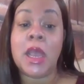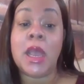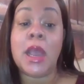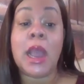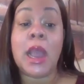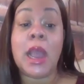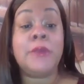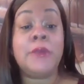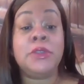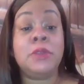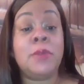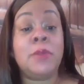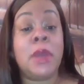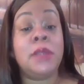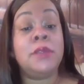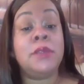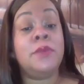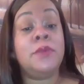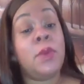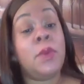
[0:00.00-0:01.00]
After
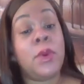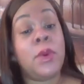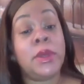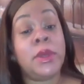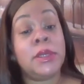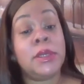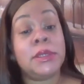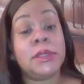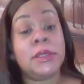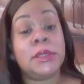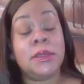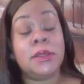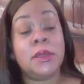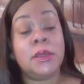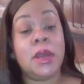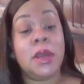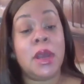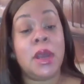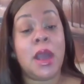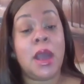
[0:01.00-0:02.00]
my divorce,
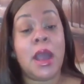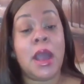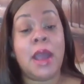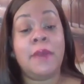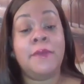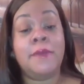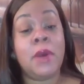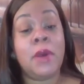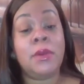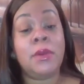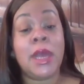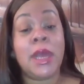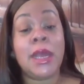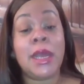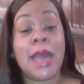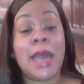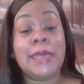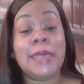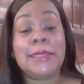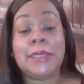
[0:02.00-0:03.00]
I felt
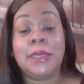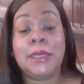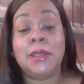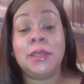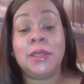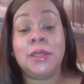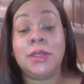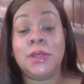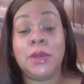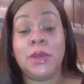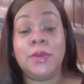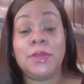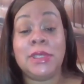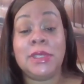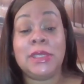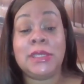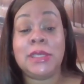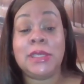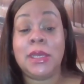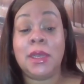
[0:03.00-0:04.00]
like I didn't deserve
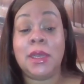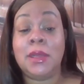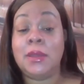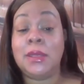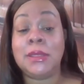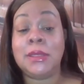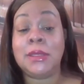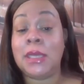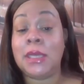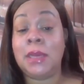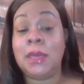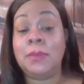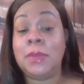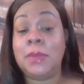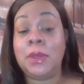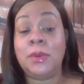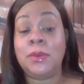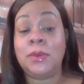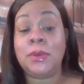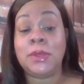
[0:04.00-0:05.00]
to sit in the same
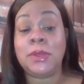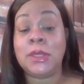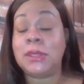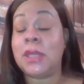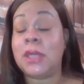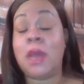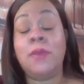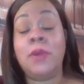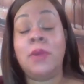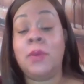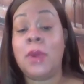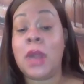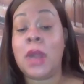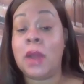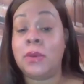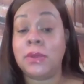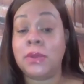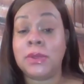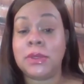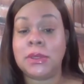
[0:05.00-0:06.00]
pews as everyone
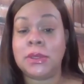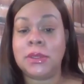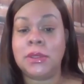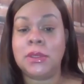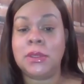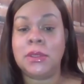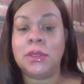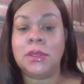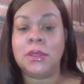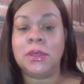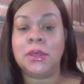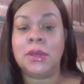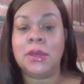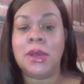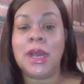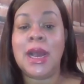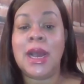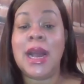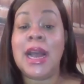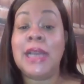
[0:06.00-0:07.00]
else.
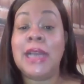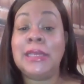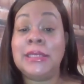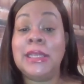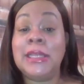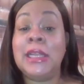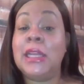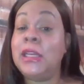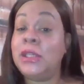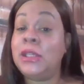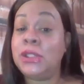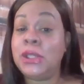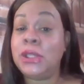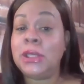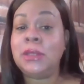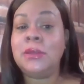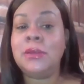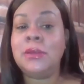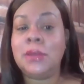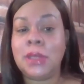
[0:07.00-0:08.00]

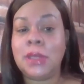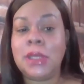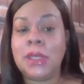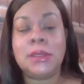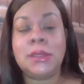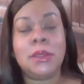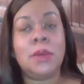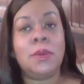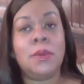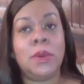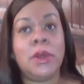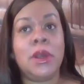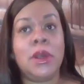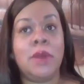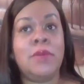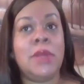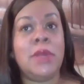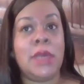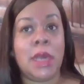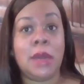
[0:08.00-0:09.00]
Isolation is the work
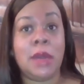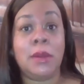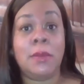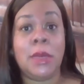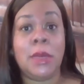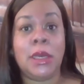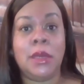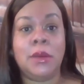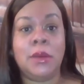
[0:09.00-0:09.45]
of the enemy.